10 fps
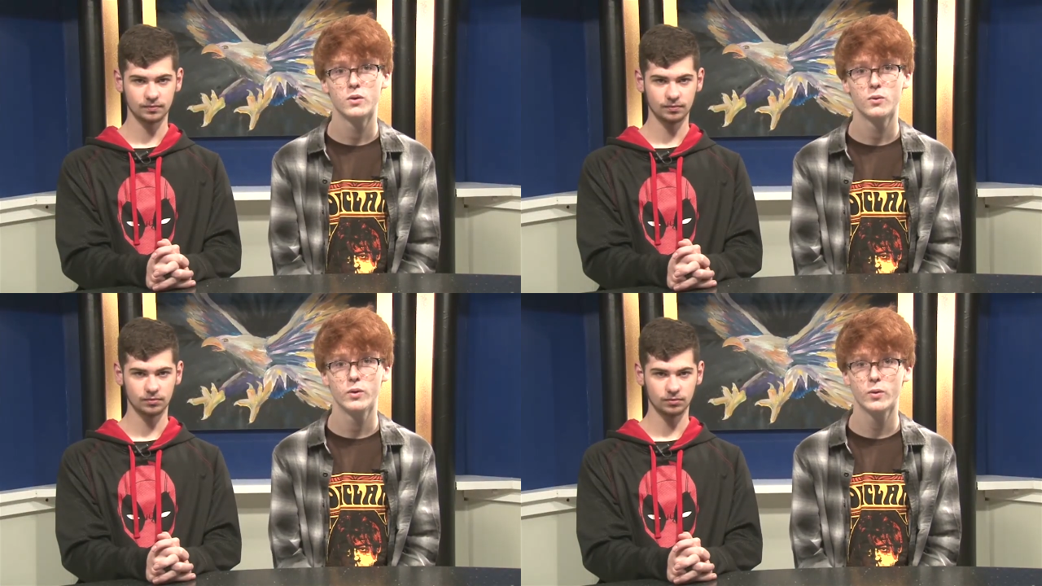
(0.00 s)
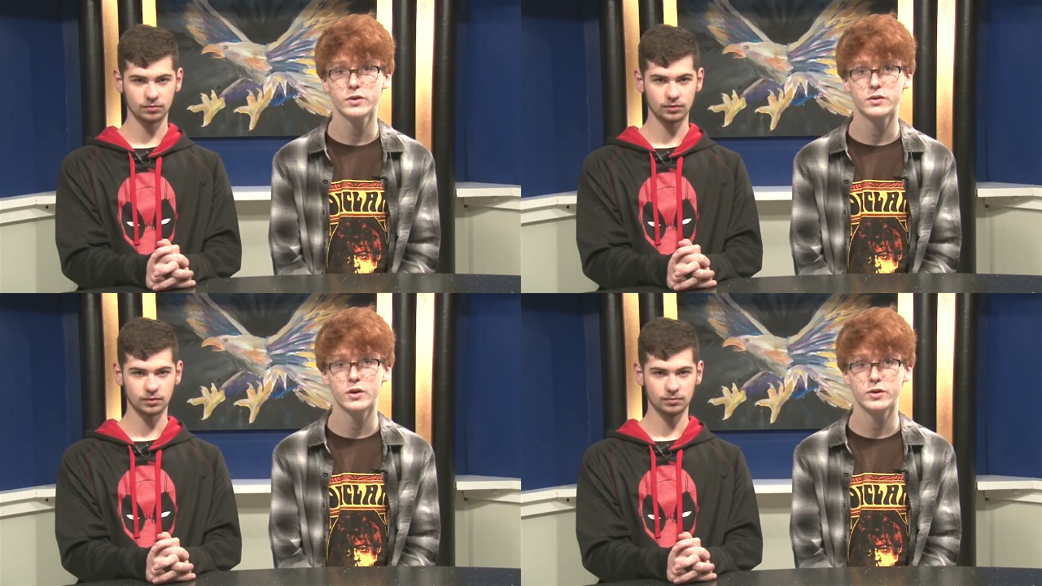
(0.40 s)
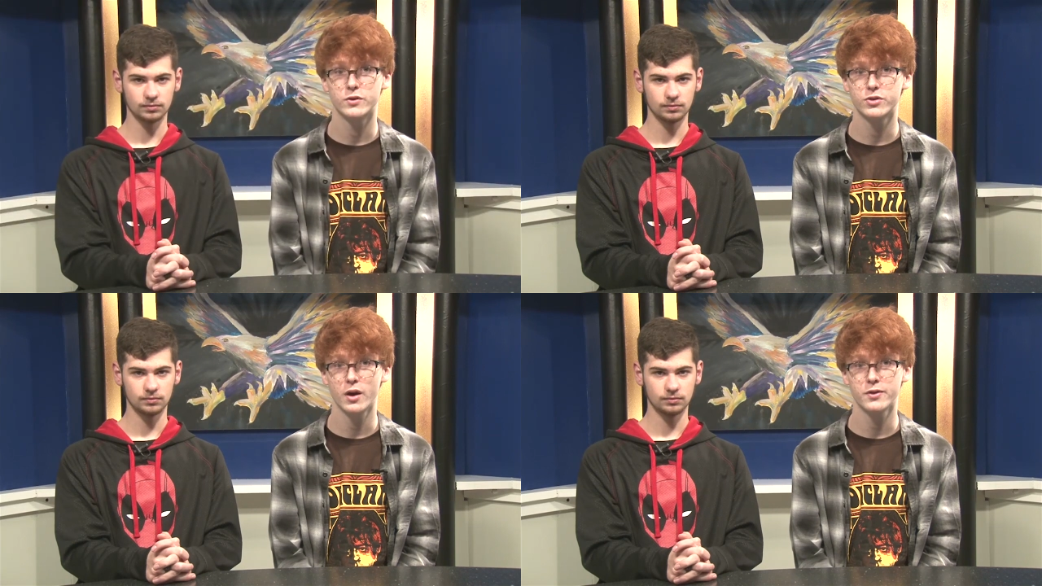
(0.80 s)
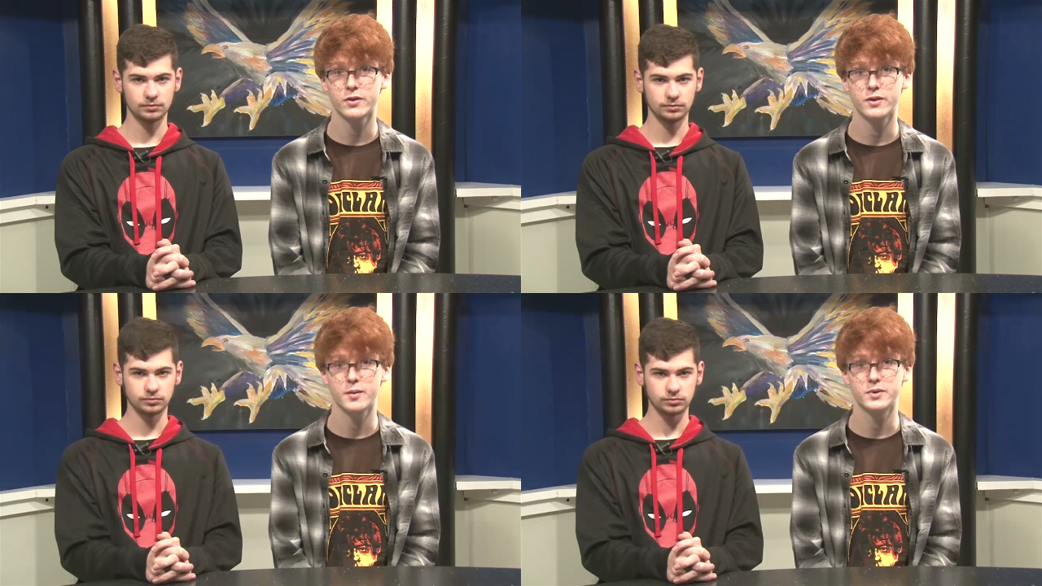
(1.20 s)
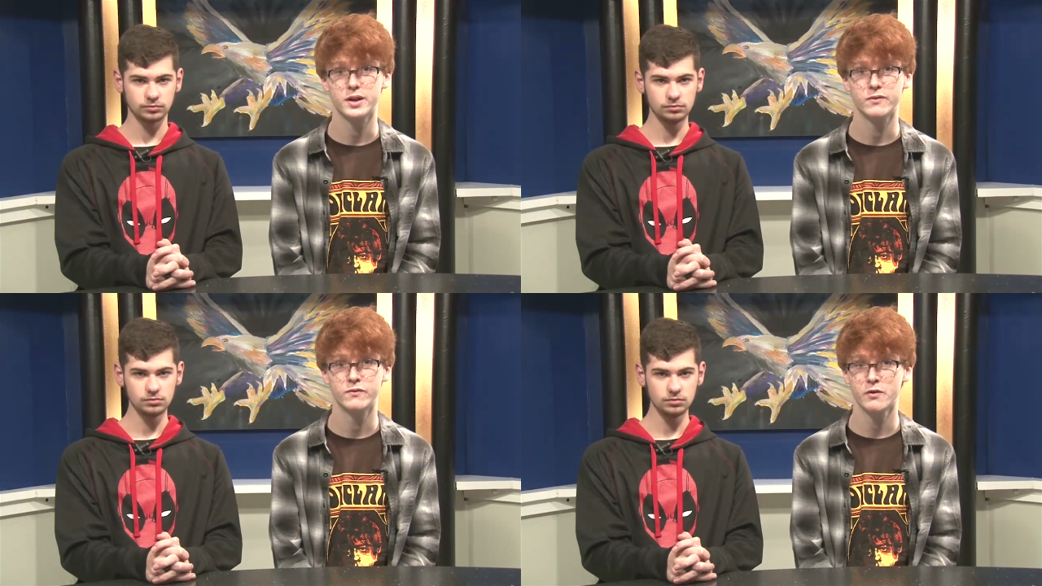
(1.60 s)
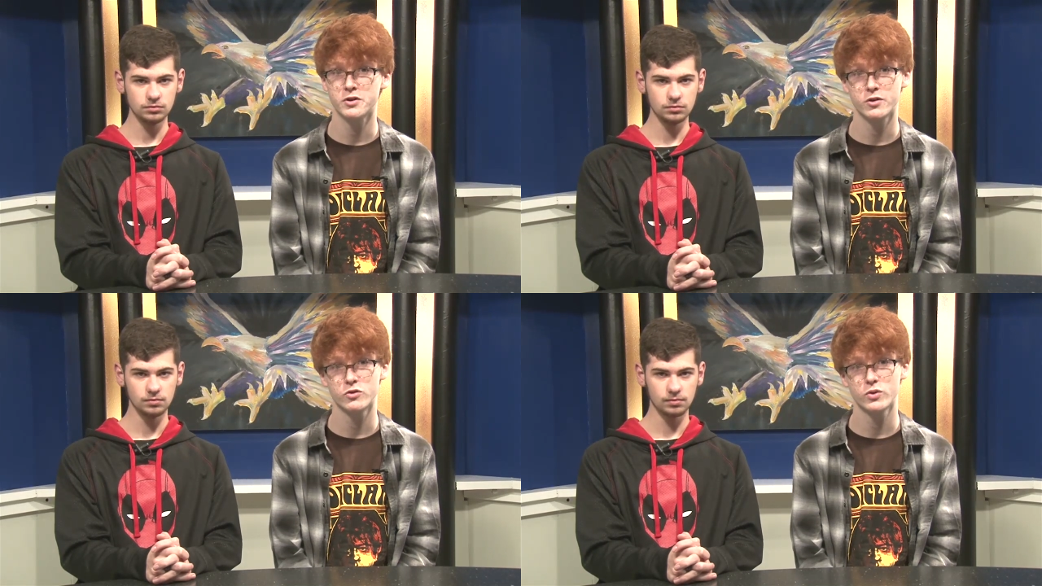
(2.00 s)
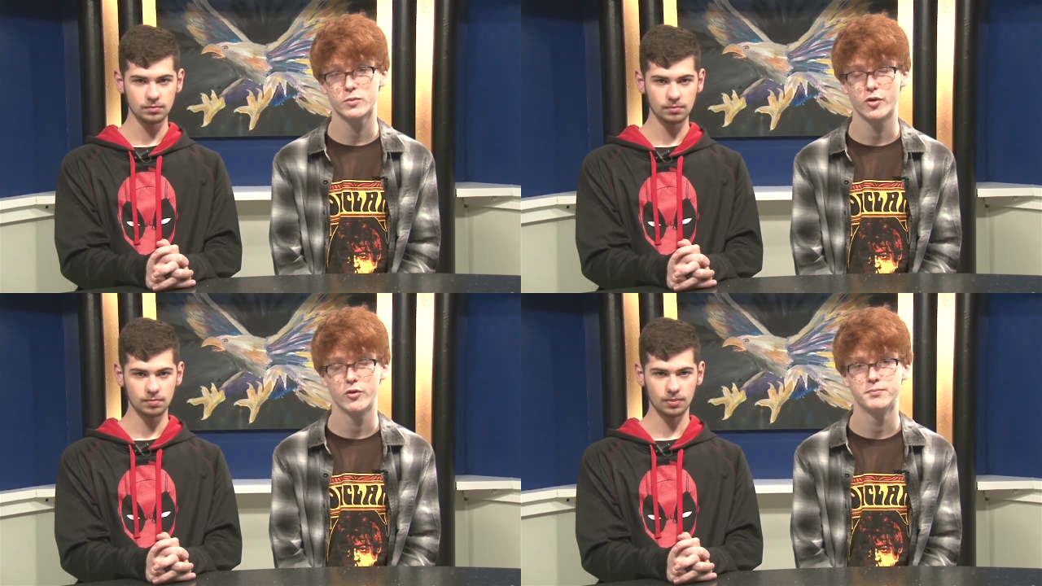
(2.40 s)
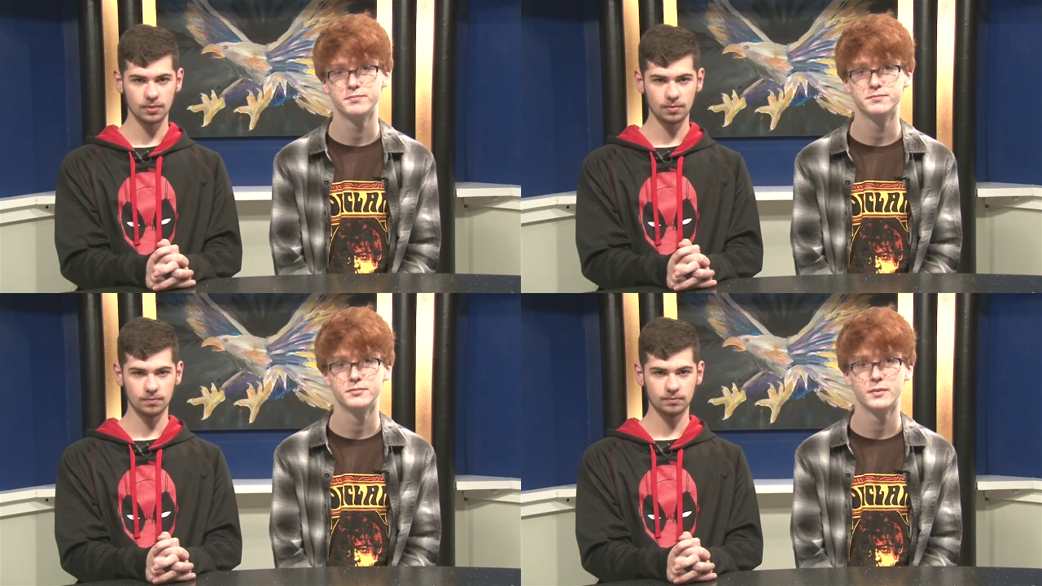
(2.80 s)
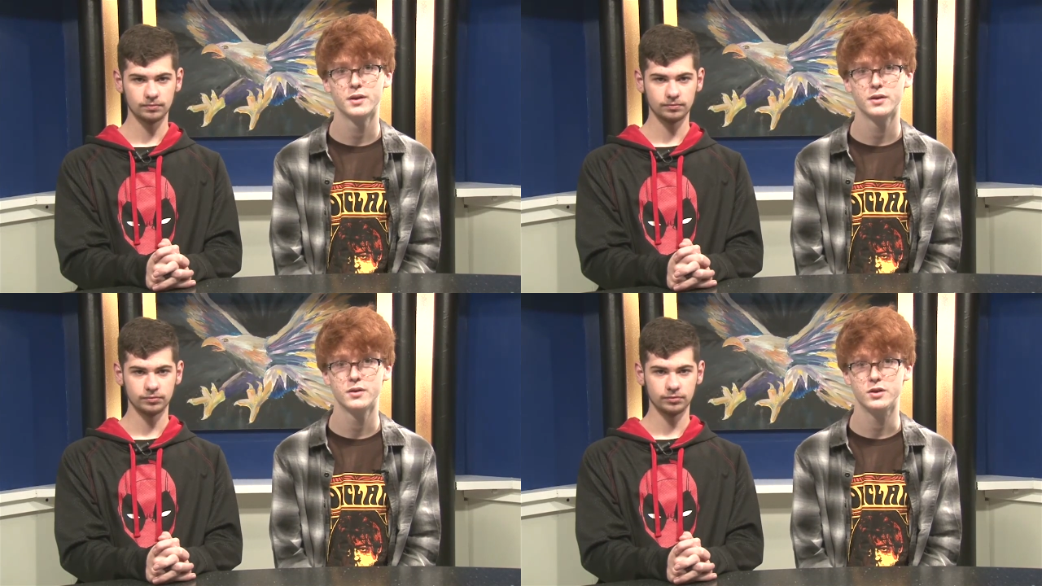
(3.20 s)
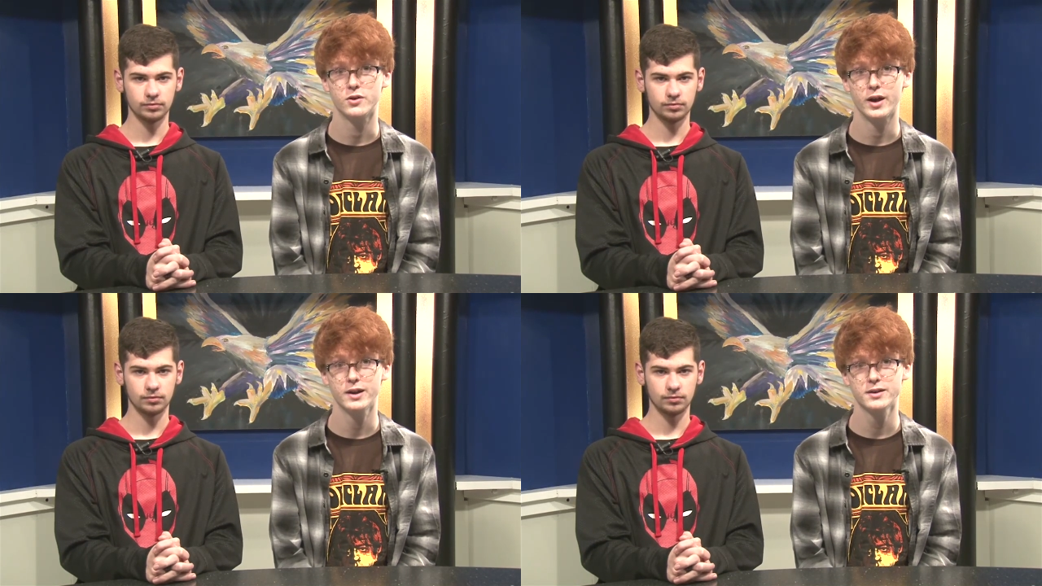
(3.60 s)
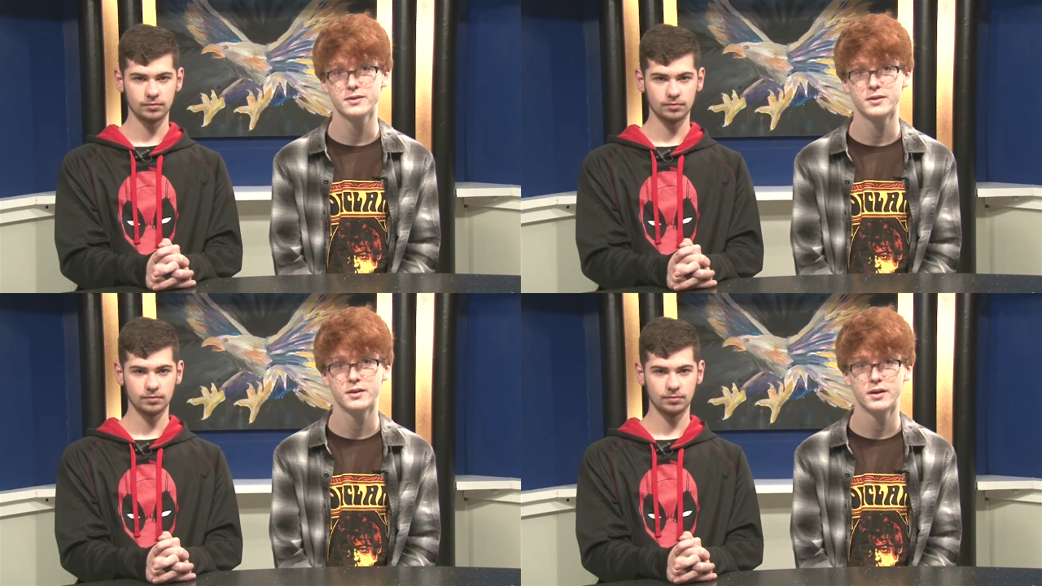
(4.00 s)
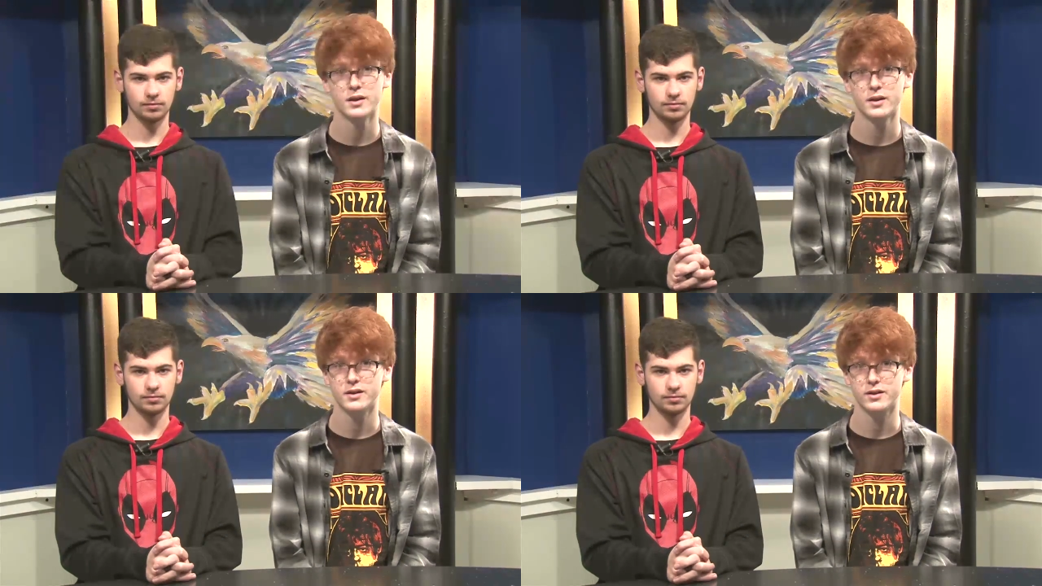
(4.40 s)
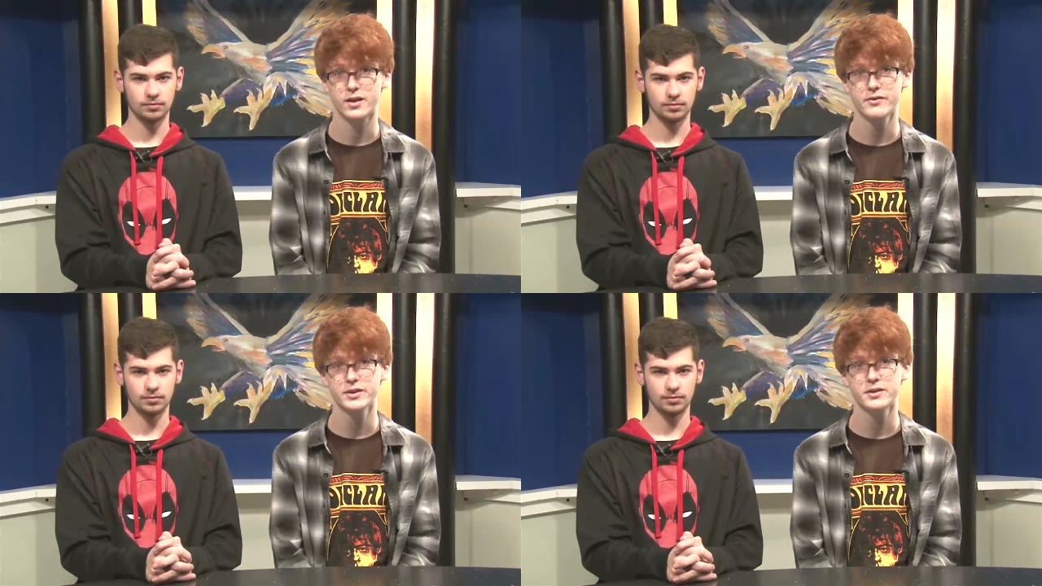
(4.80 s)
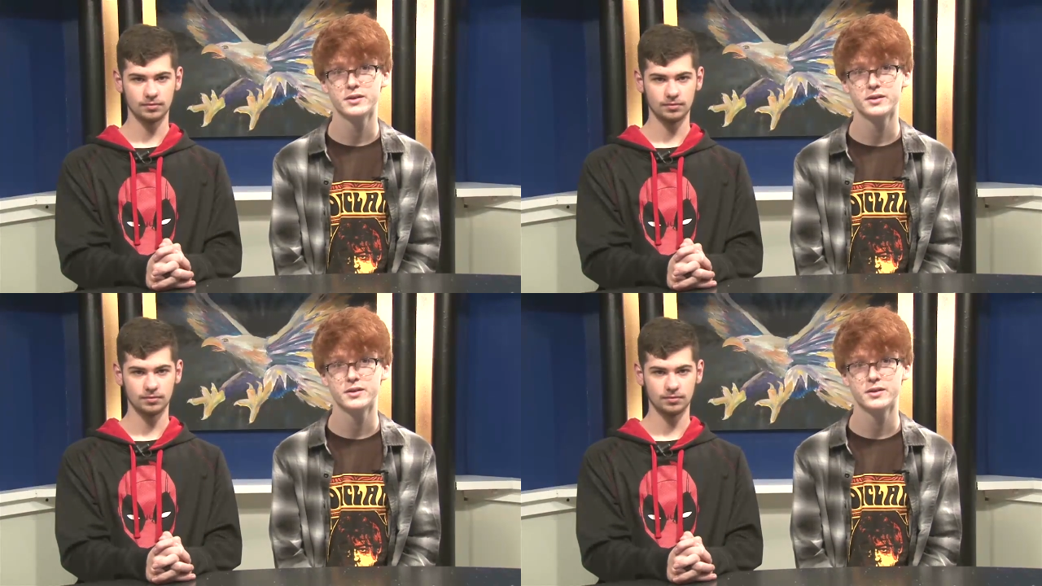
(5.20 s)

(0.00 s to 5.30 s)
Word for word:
Speaker 1: We want to know your thoughts on the update. Vote in our Twitter poll. Do you hate it? Do you love it?